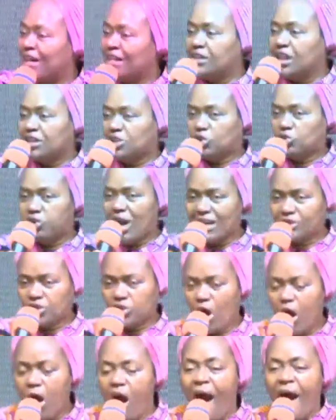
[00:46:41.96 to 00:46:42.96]
Every
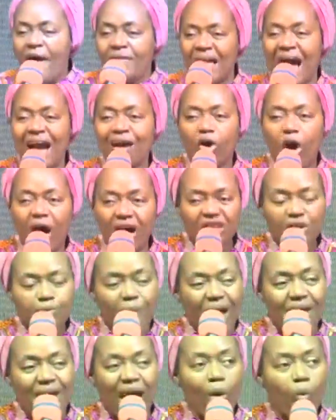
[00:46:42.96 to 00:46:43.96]
distraction that
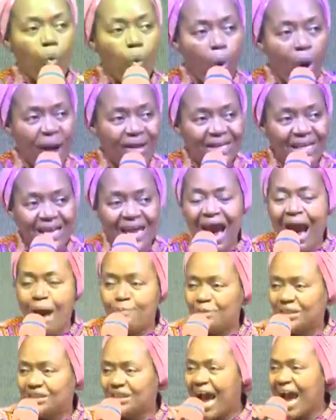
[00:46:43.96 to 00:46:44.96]
comes by your
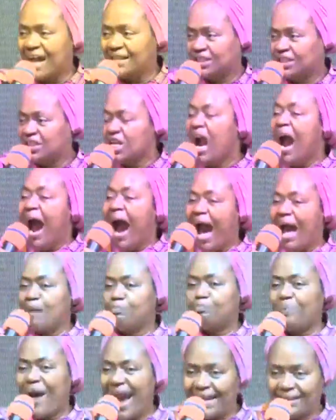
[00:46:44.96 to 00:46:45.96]
worldly appetite,
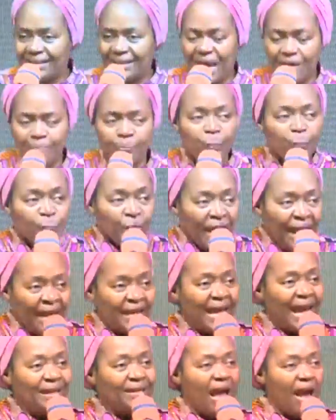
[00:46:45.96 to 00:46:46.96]
I bind them
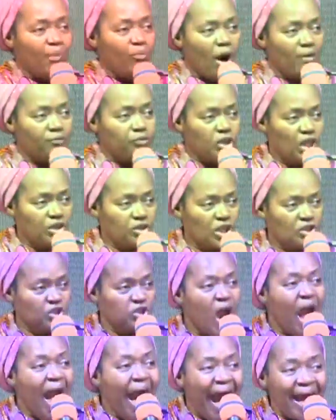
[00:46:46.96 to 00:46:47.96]
in the name of
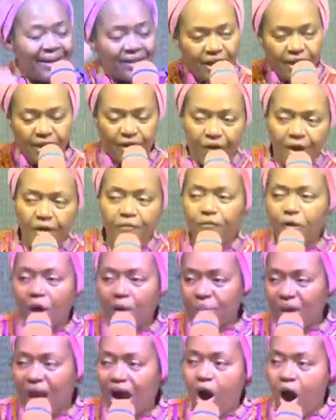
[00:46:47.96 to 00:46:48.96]
Jesus. I
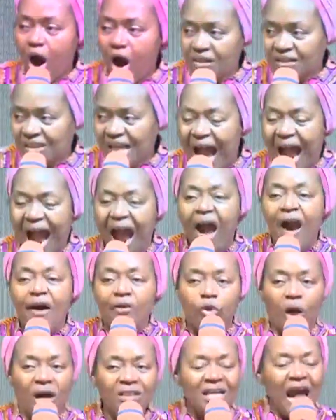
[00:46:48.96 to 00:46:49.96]
decree from the altar,
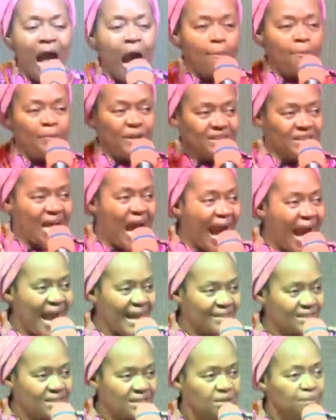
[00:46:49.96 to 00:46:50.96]
those
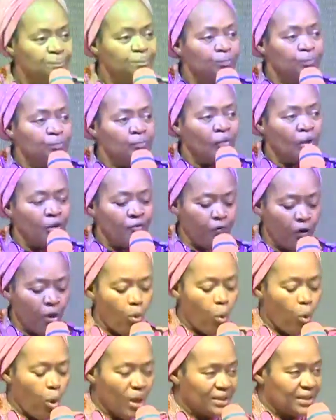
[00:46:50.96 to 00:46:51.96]
appetites
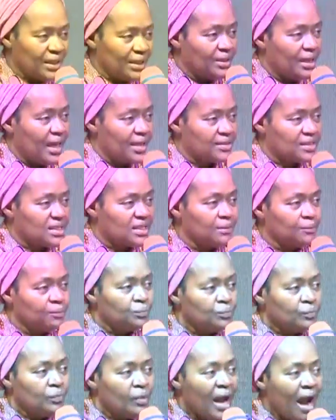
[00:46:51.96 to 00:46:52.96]
for
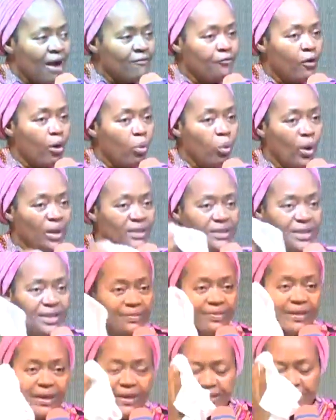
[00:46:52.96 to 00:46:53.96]
worldliness and for
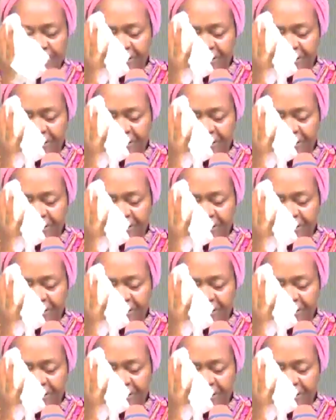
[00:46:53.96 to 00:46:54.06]
worldly